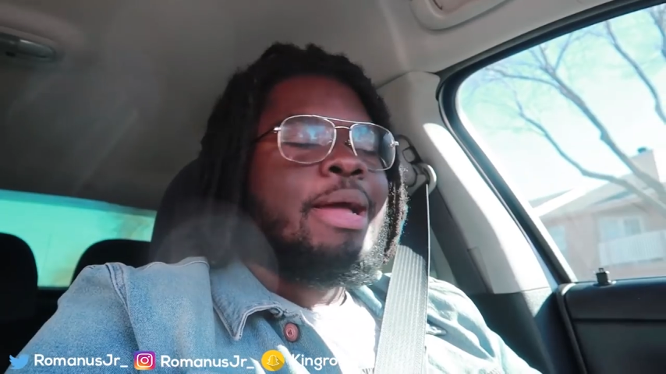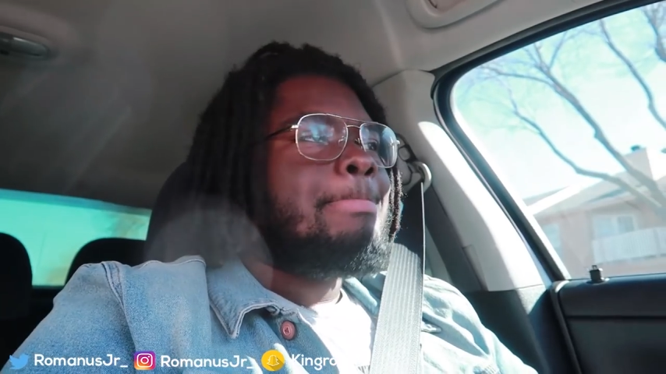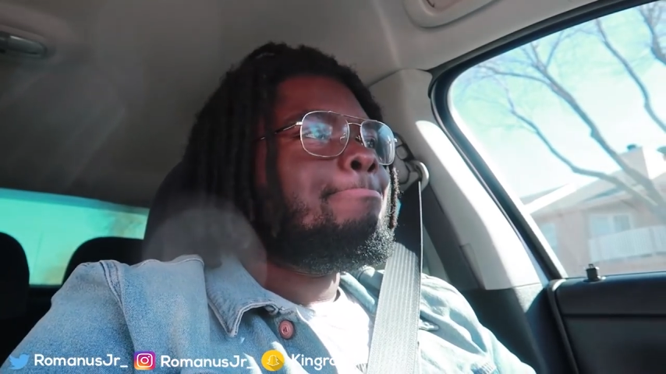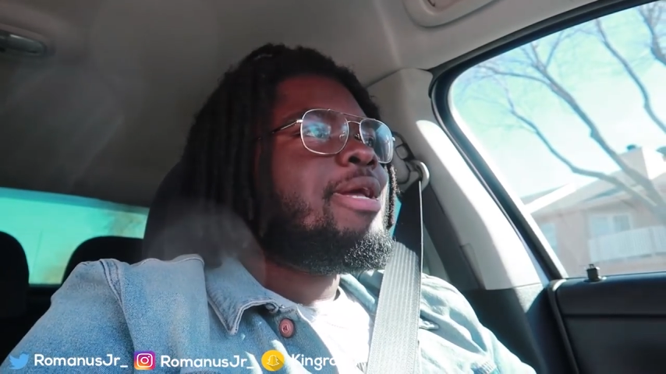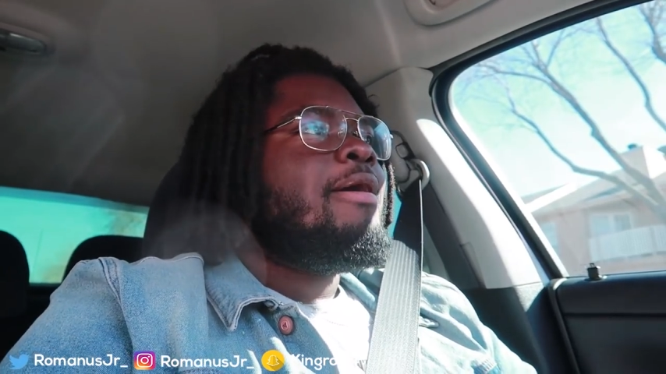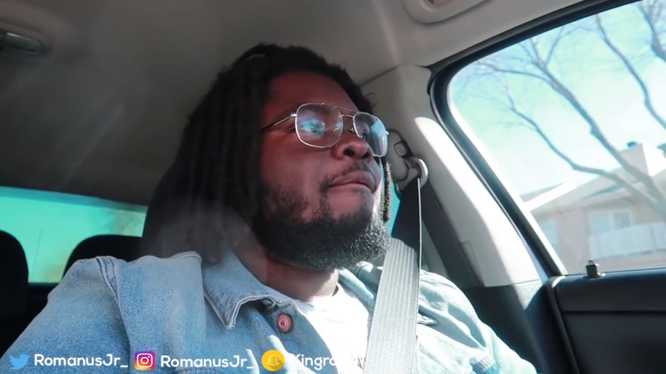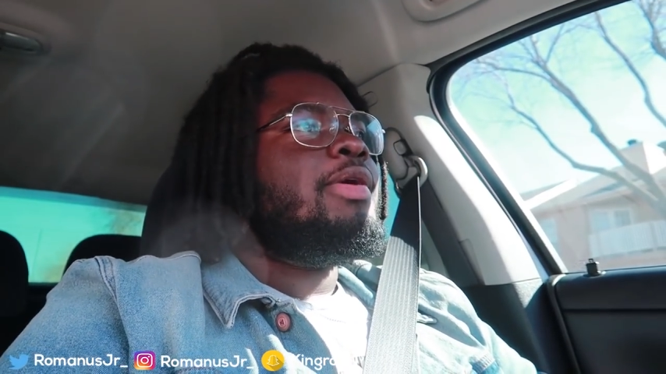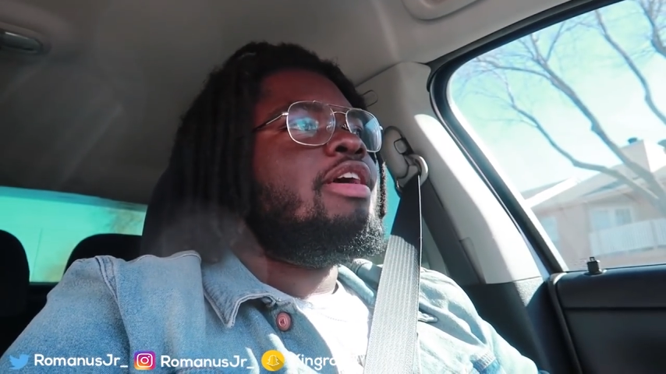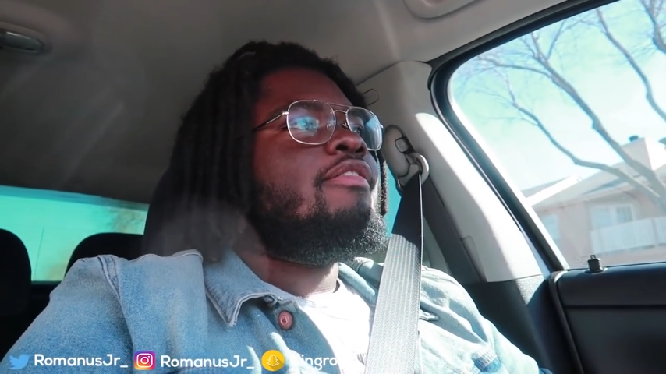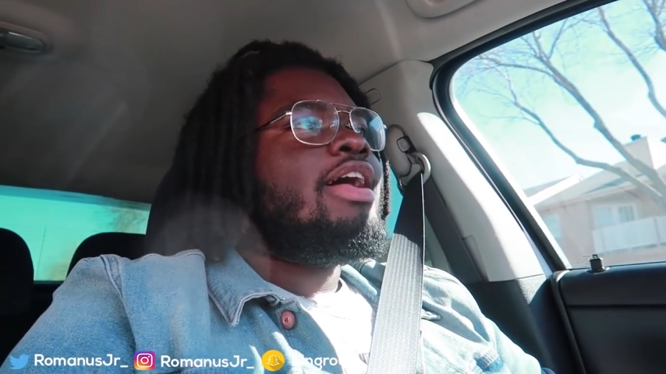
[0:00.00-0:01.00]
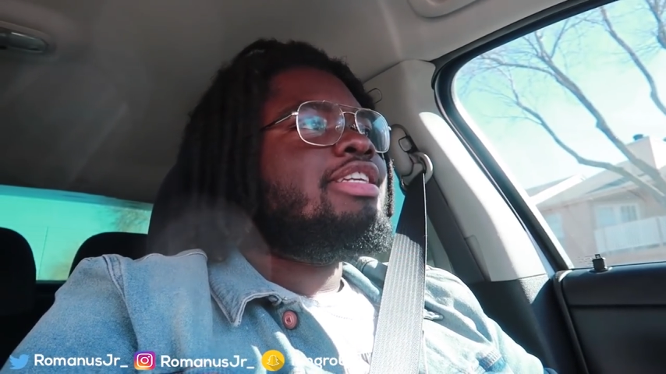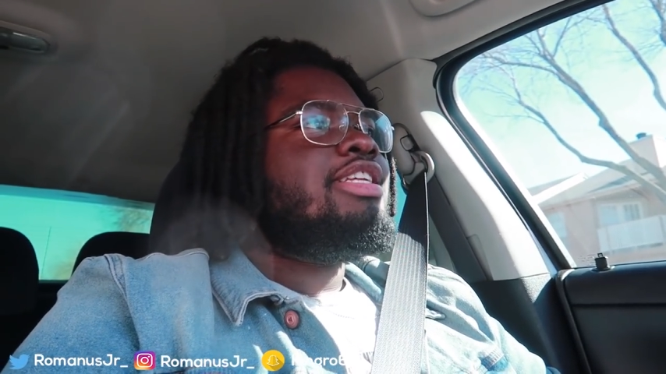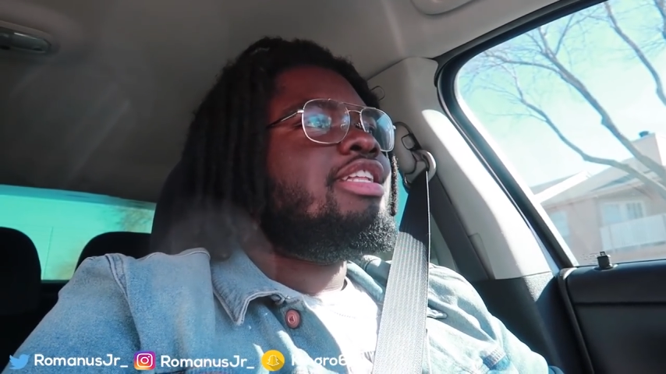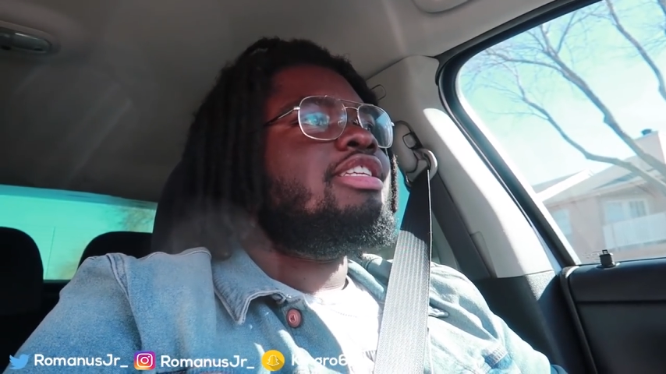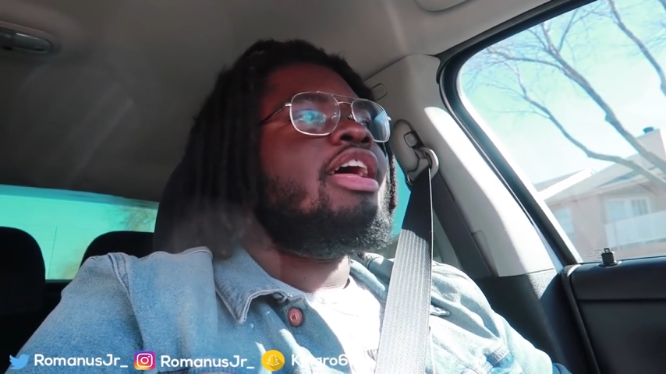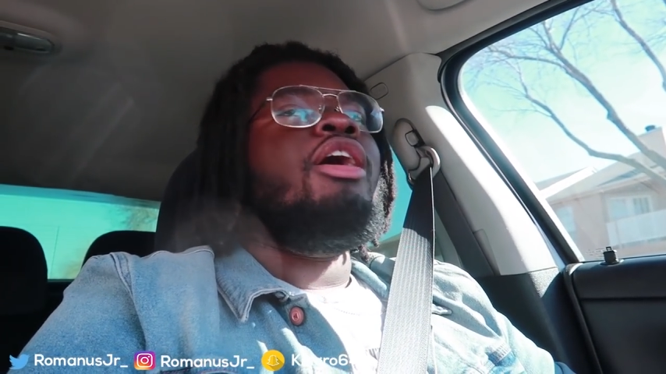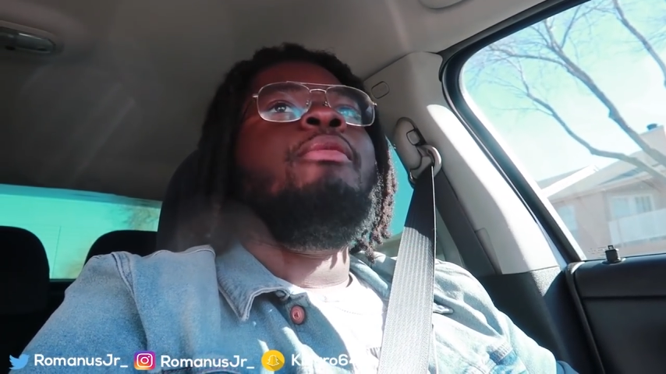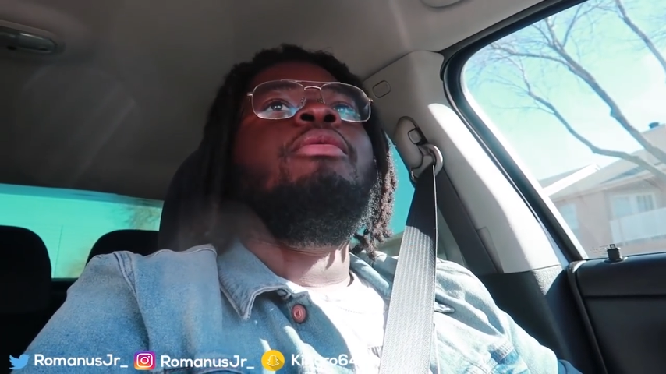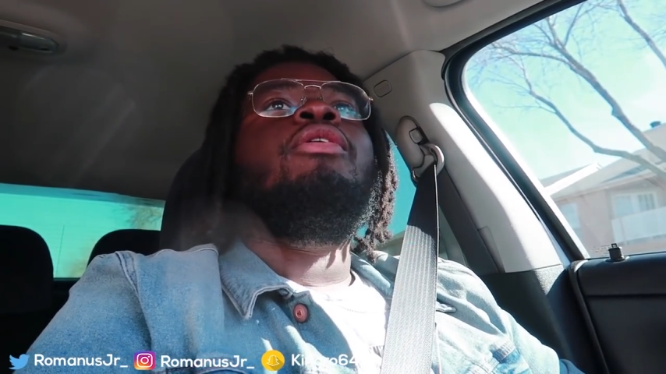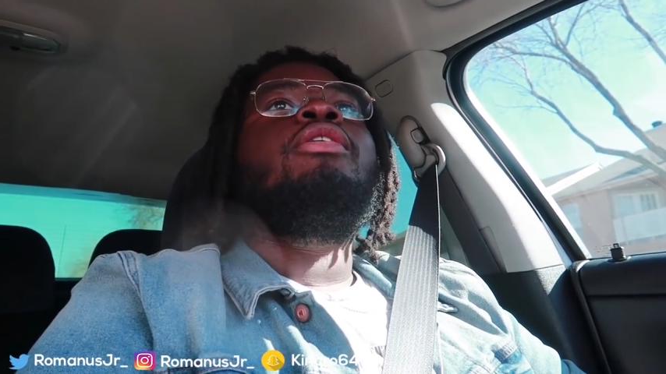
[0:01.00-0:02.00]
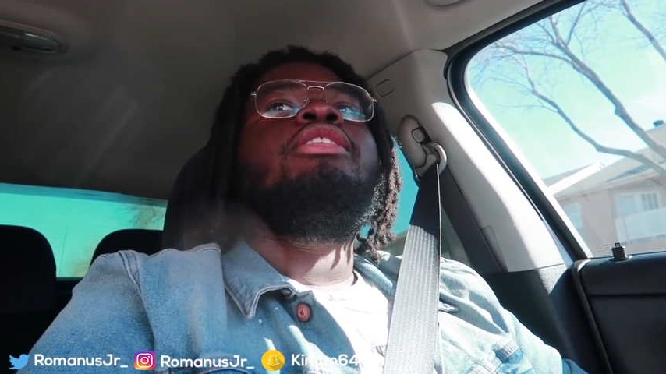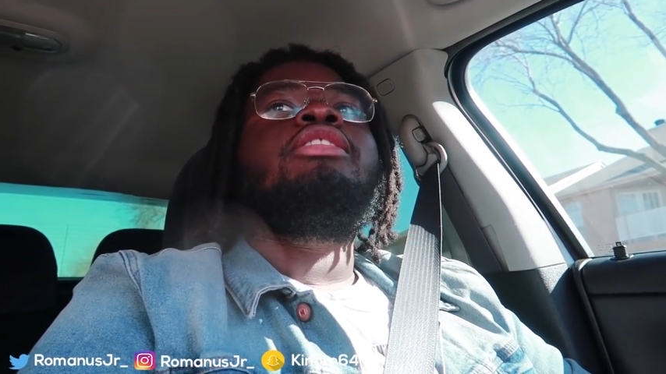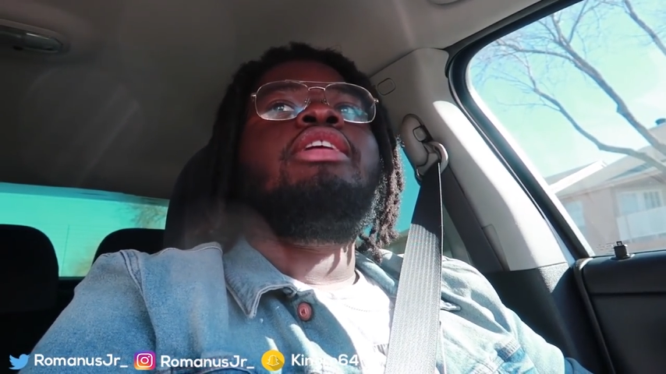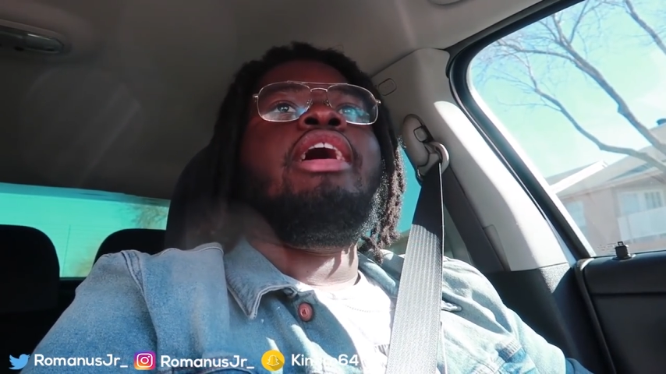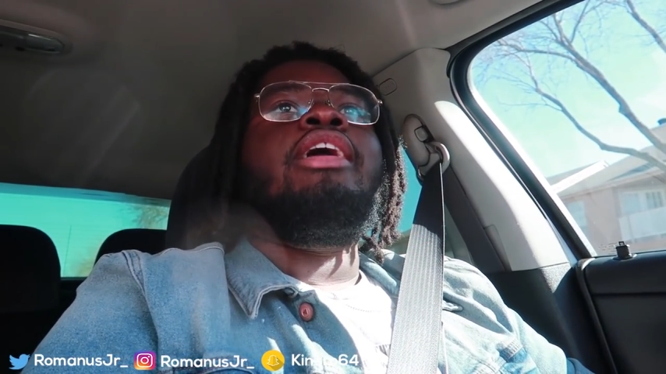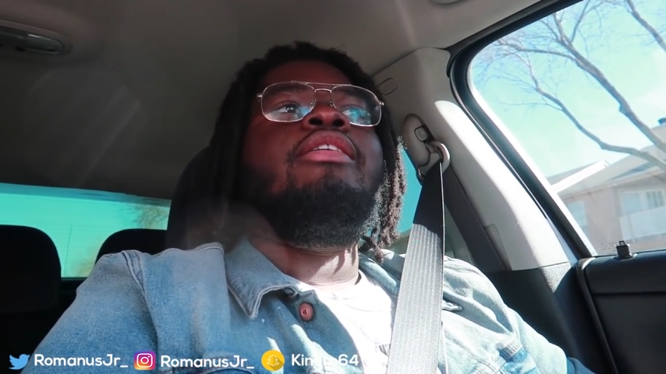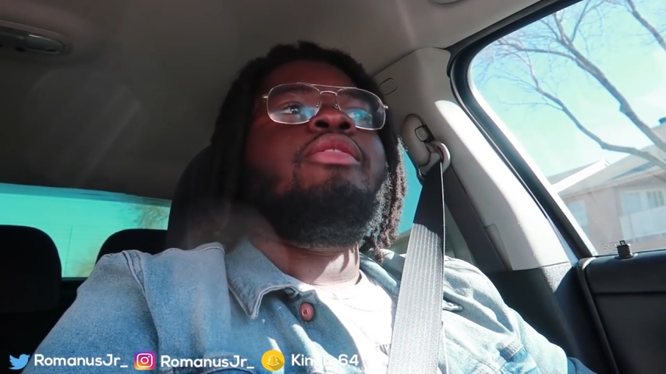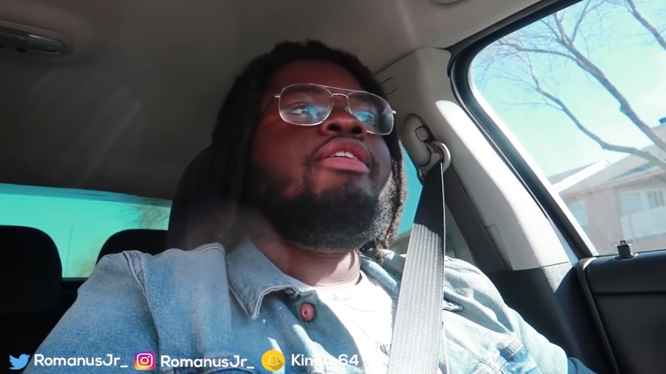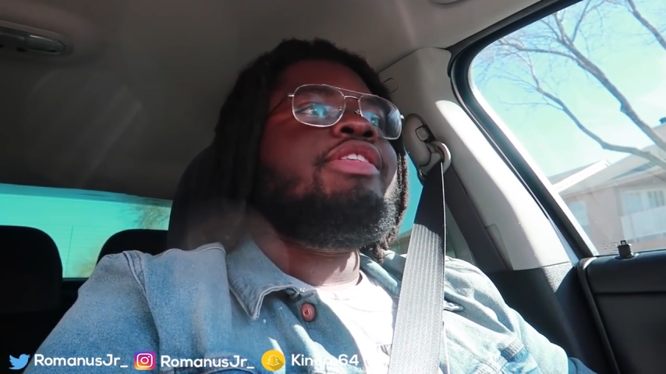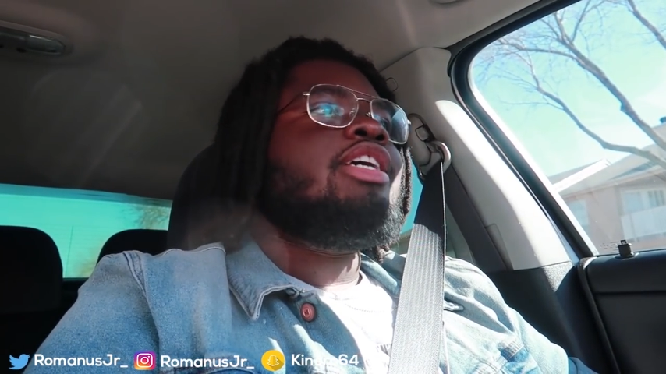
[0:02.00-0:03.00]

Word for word: like, whenever I just need to stay on board, just like whenever